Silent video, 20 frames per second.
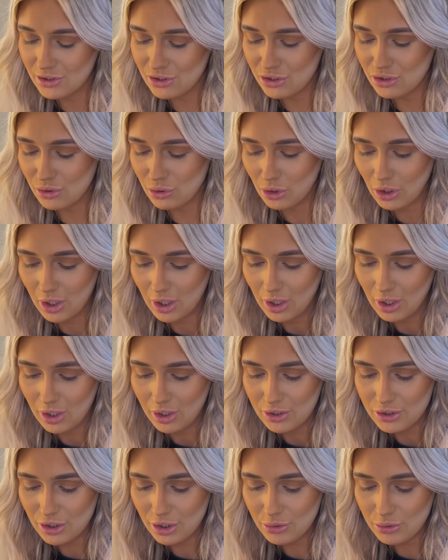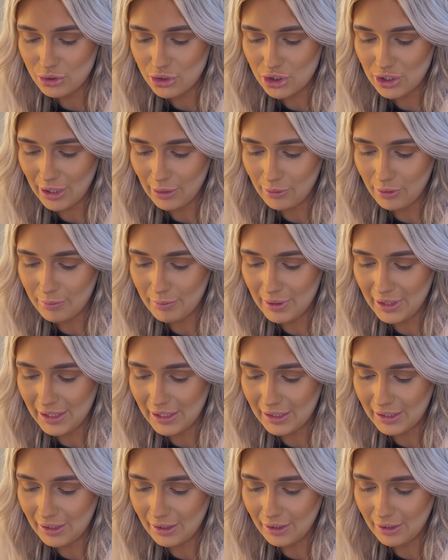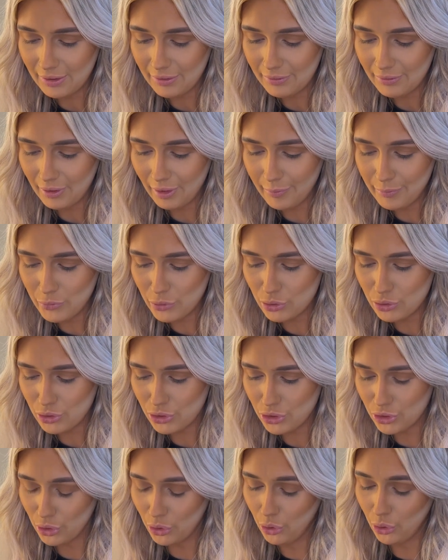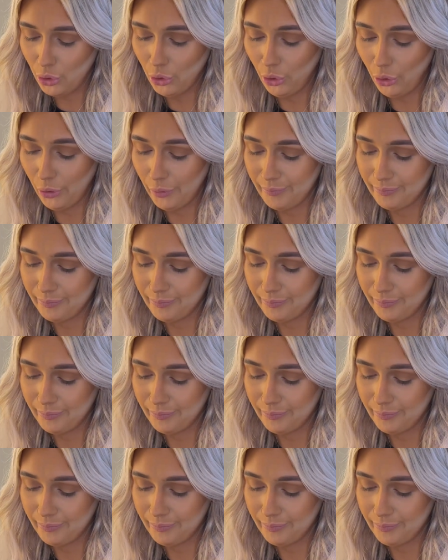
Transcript: Just don't shout at me. I'm not sure.